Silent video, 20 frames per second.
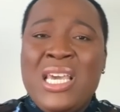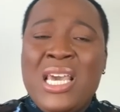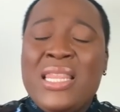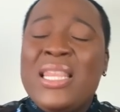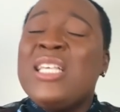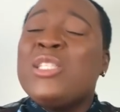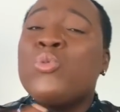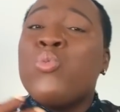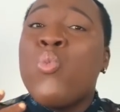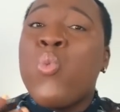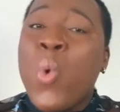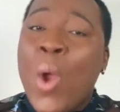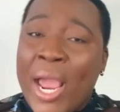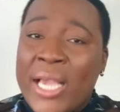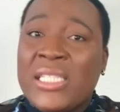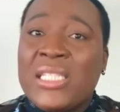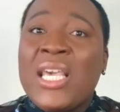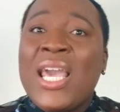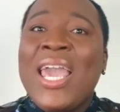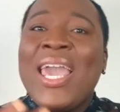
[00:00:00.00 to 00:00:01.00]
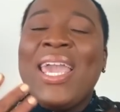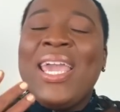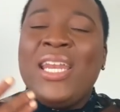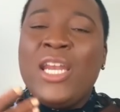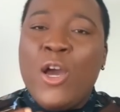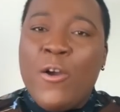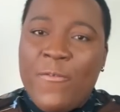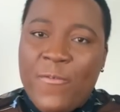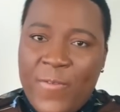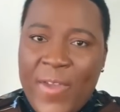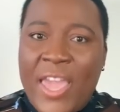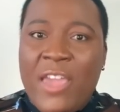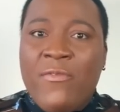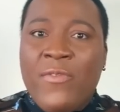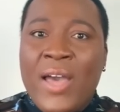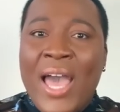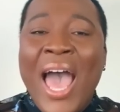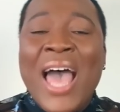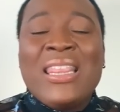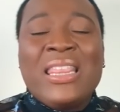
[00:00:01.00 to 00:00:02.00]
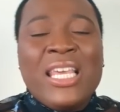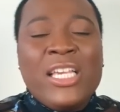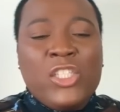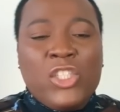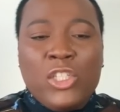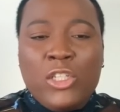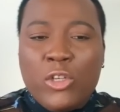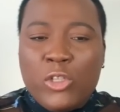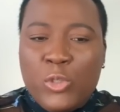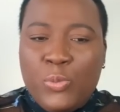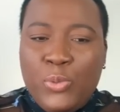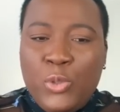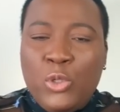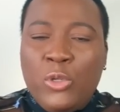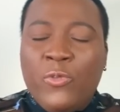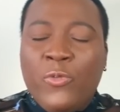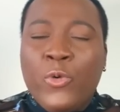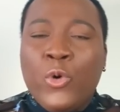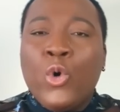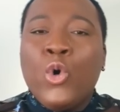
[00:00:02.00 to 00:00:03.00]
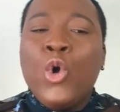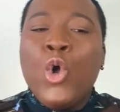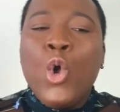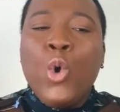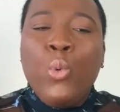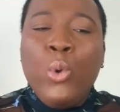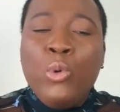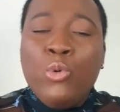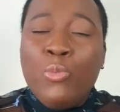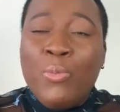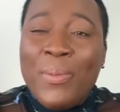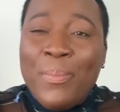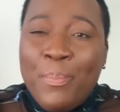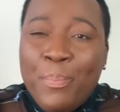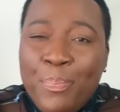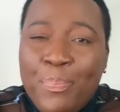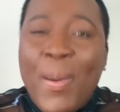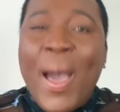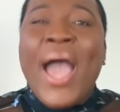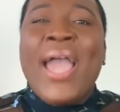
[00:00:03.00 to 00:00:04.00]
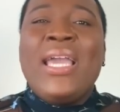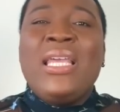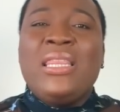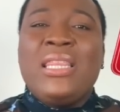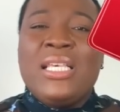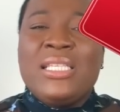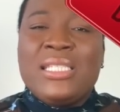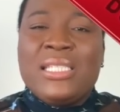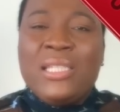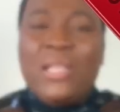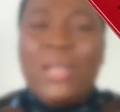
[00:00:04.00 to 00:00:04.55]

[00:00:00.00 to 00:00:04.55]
This works in her favor. I think she looks beautiful. We will be buying this